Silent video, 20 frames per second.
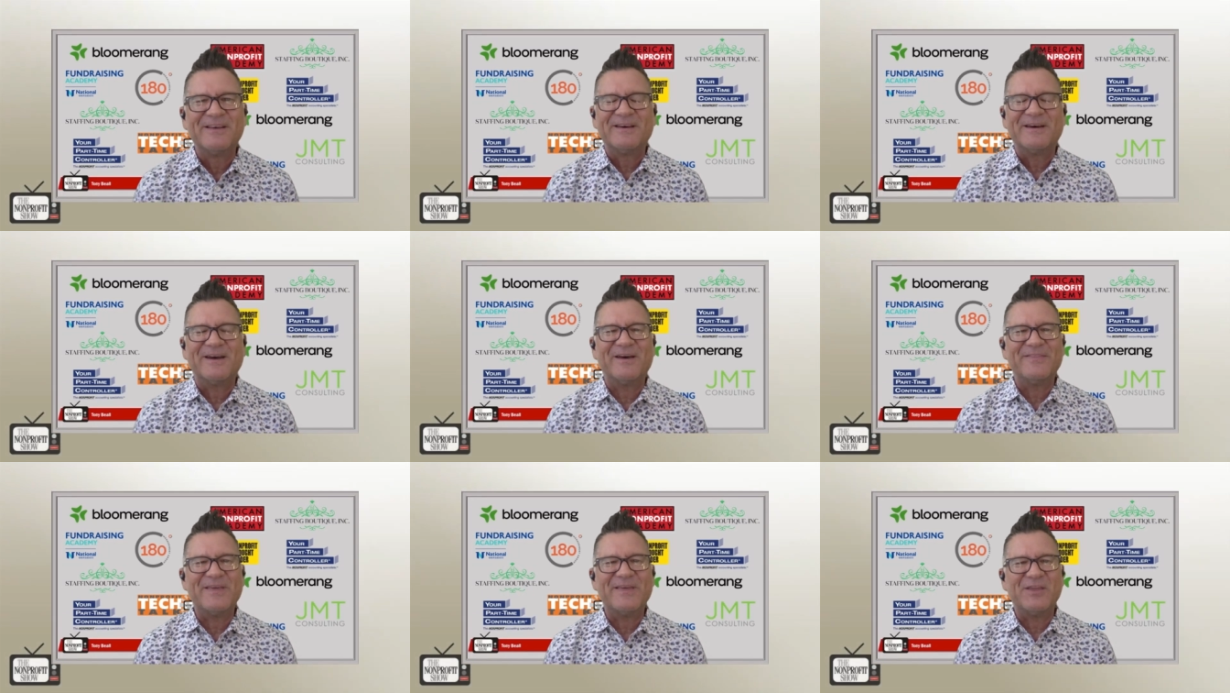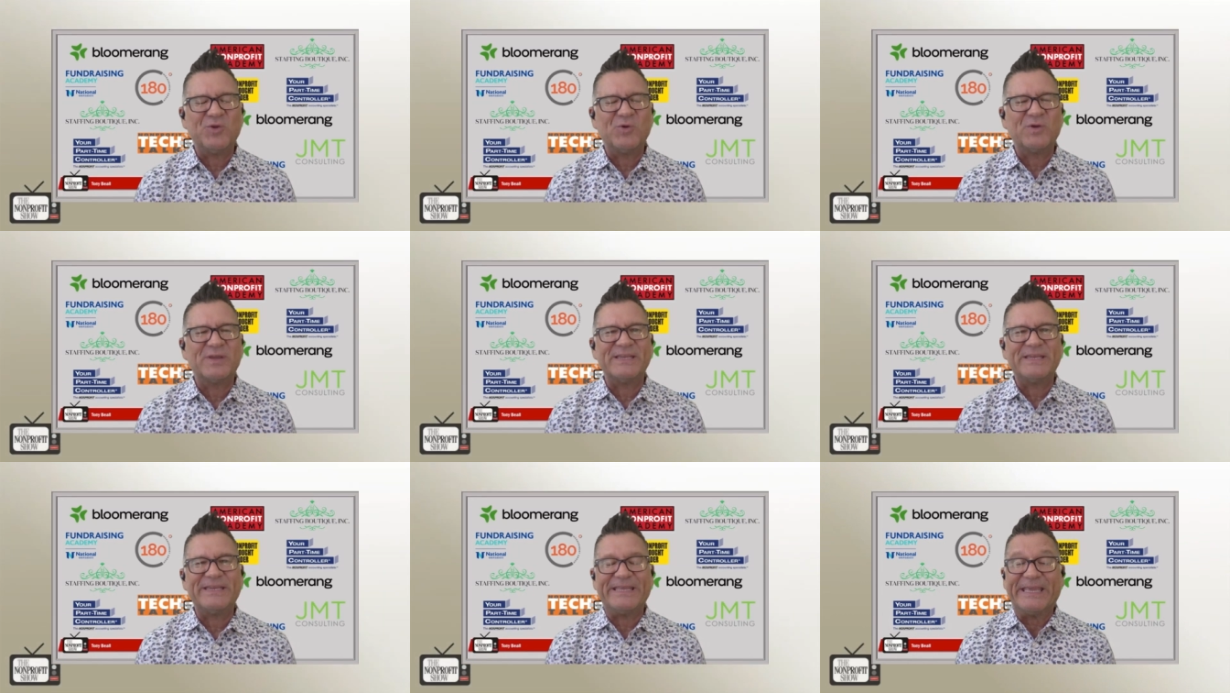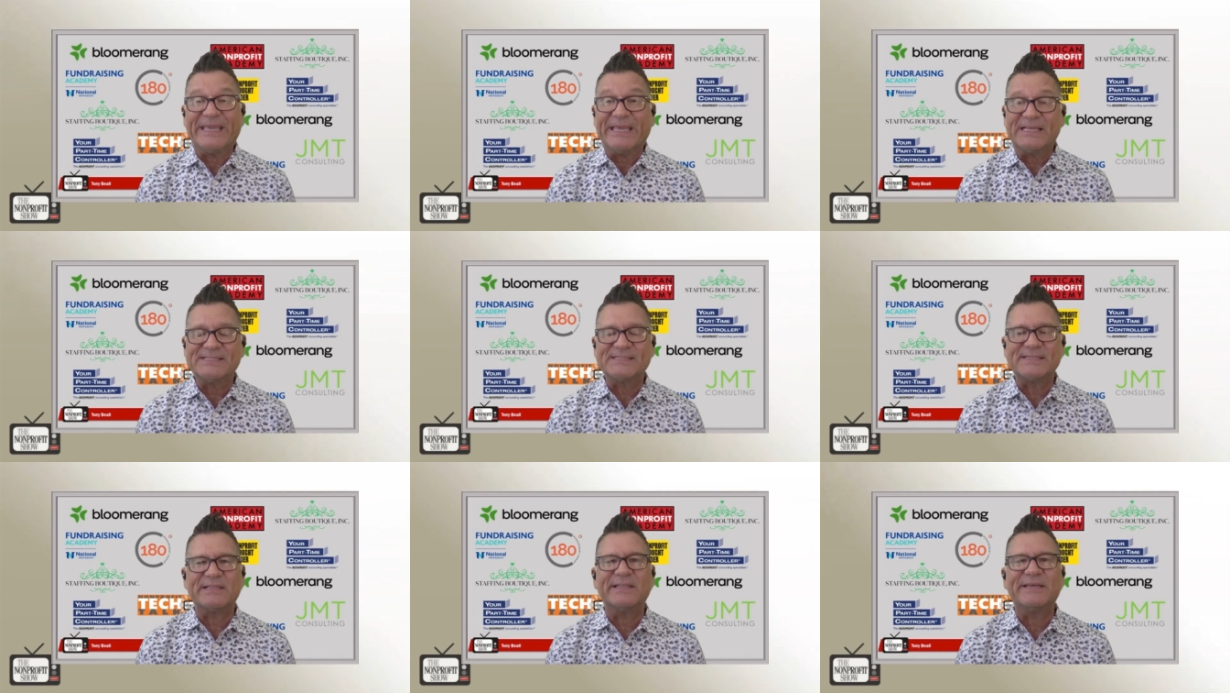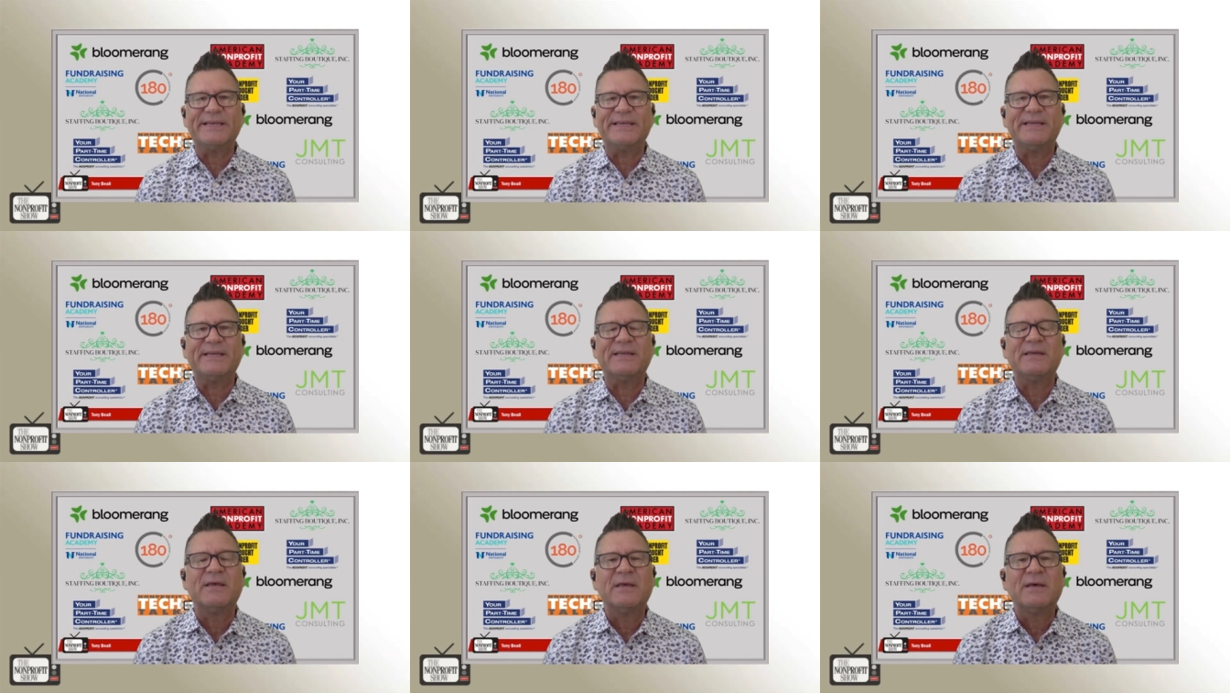uh, that you can
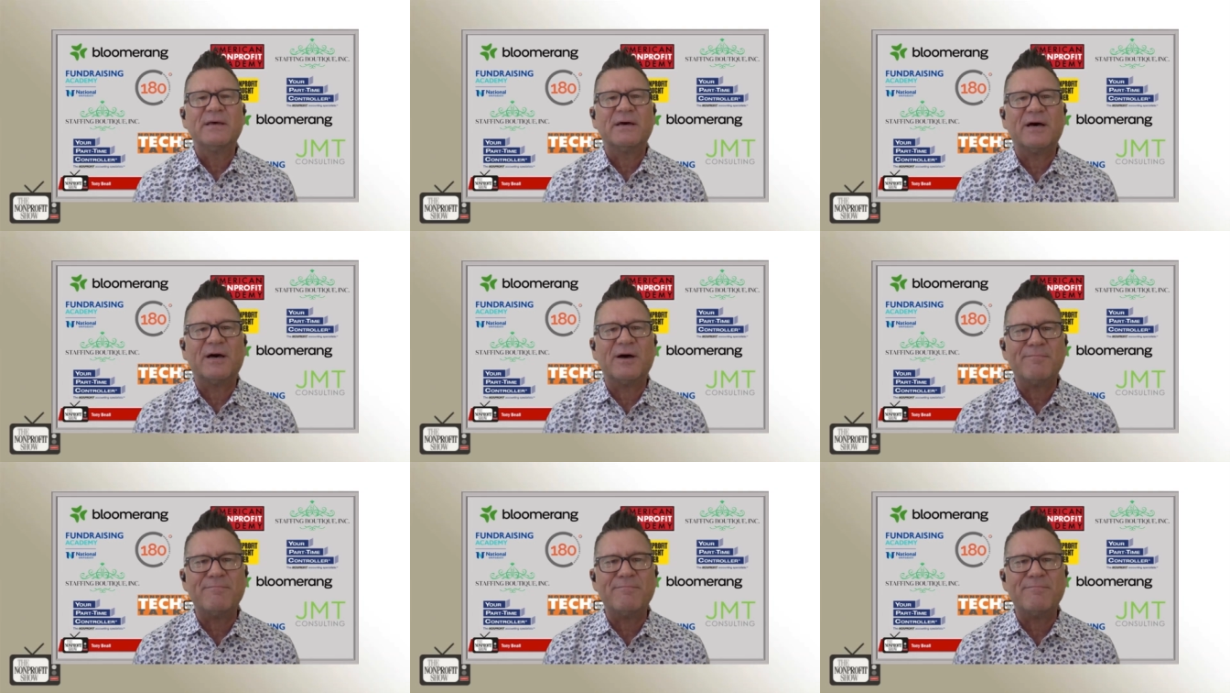easily uh,